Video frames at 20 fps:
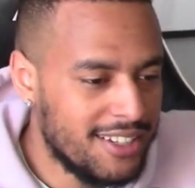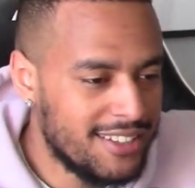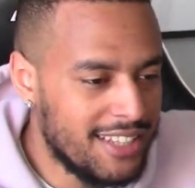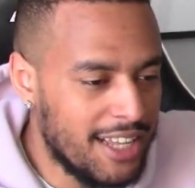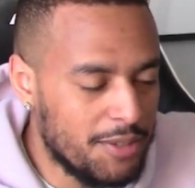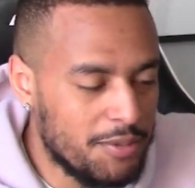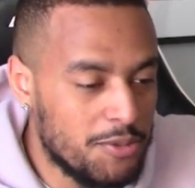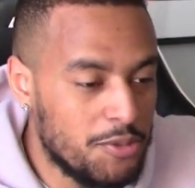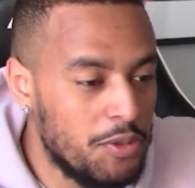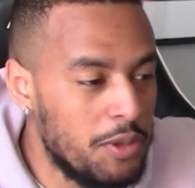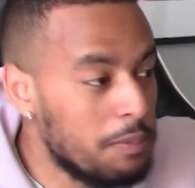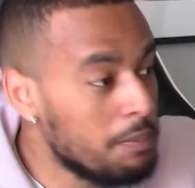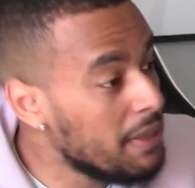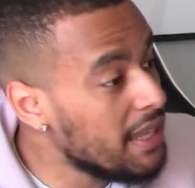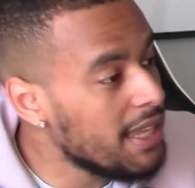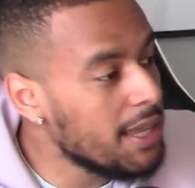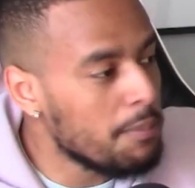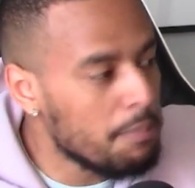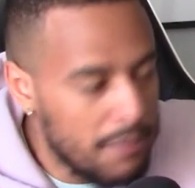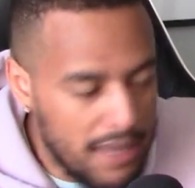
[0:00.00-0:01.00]
that's between
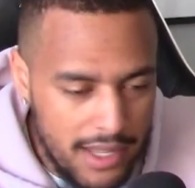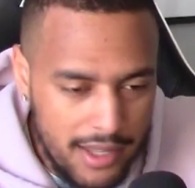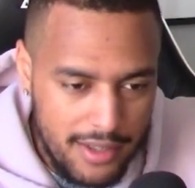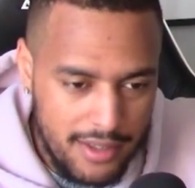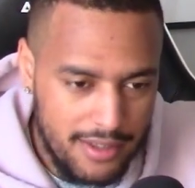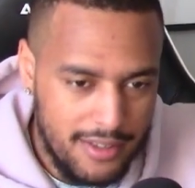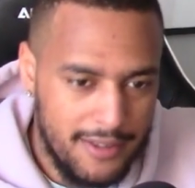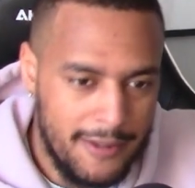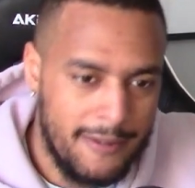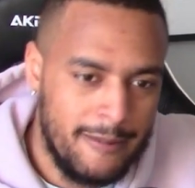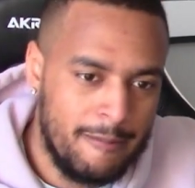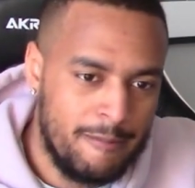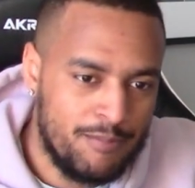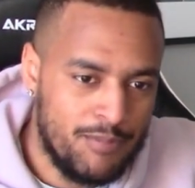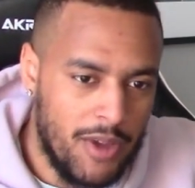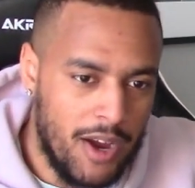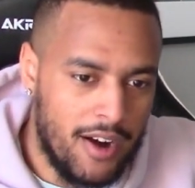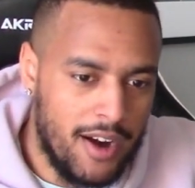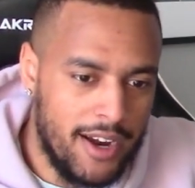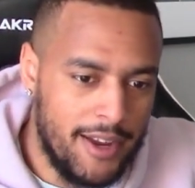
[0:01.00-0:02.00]
me and me.
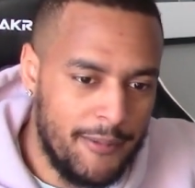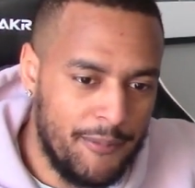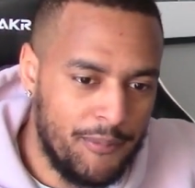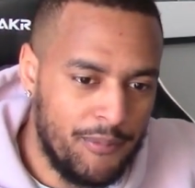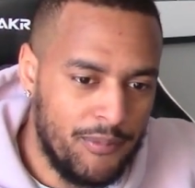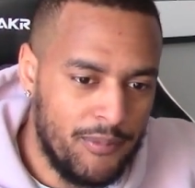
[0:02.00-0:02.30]
All right?